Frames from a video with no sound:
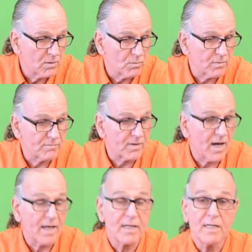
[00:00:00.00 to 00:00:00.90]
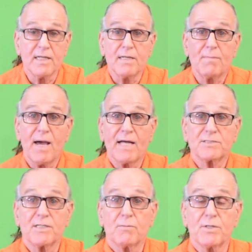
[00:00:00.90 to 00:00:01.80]
We've got knee
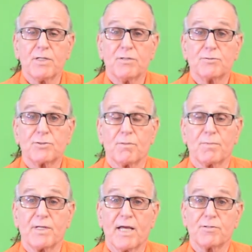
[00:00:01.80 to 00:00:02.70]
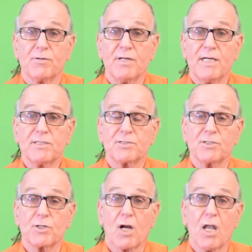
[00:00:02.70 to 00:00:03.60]
pads that we use to protect your knees and
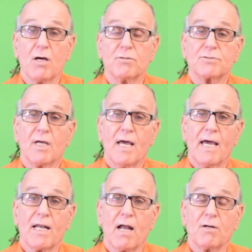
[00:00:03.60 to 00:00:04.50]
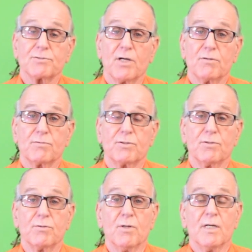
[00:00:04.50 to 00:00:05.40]
your clothes, and also
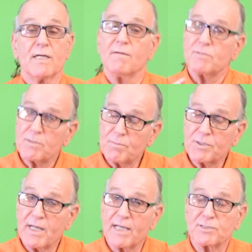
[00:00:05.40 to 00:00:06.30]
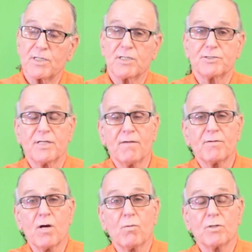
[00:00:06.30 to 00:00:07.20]
to give you some protection because you never
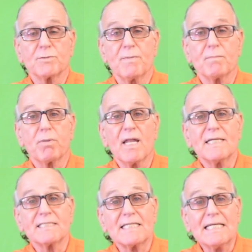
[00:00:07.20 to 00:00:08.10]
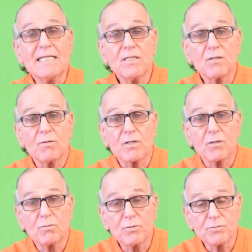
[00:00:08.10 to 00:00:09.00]
know what's been placed in the
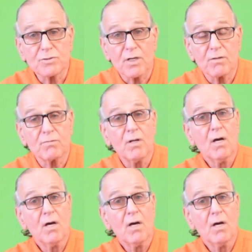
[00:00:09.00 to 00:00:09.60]
critical root zone